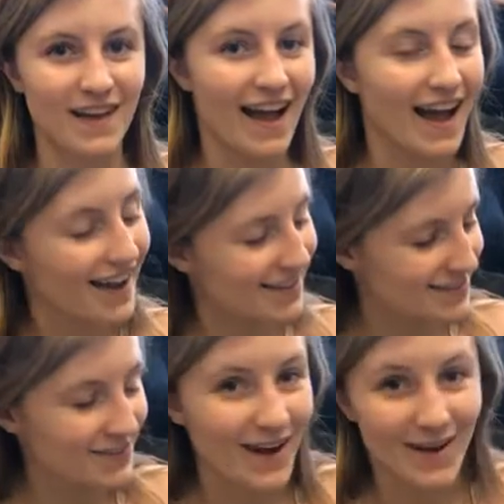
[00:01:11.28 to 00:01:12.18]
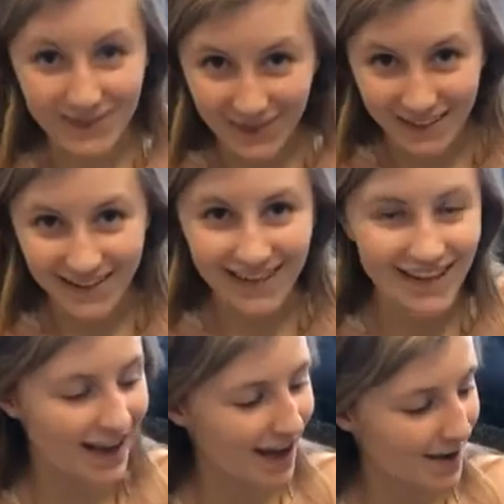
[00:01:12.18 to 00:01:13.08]
Hi, so I'm Cora.
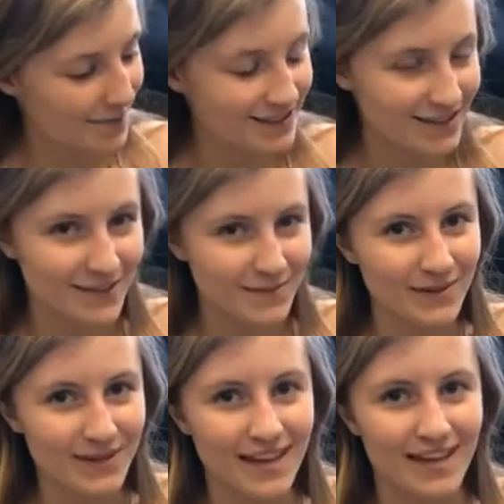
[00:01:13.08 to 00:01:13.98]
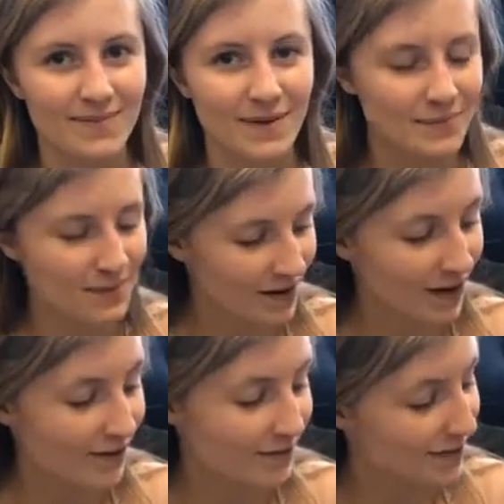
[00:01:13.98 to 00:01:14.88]
I'm a sophomore and a member
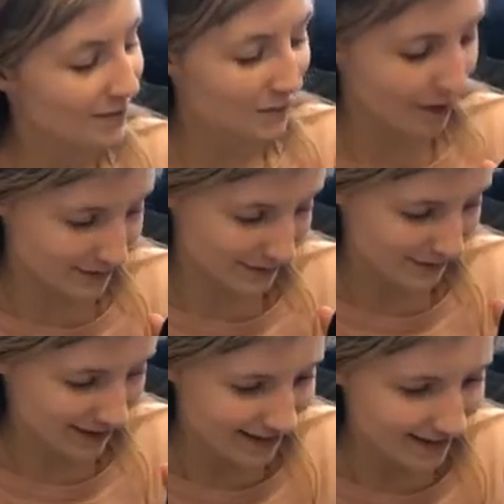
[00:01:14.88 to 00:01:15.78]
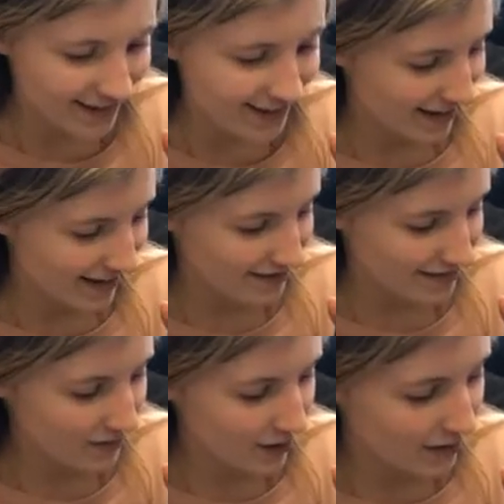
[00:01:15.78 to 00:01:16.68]
of the web squad. And
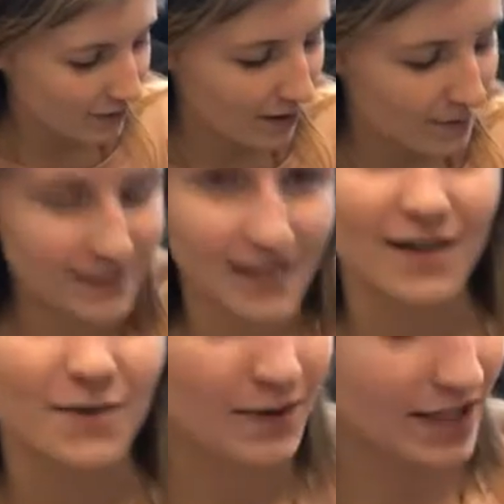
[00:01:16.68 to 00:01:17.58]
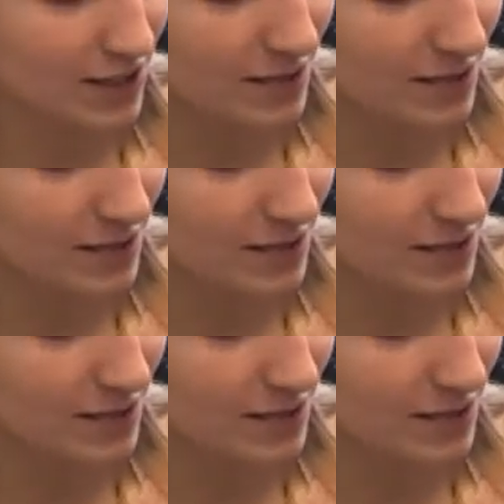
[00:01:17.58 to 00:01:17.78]
so on the website, we just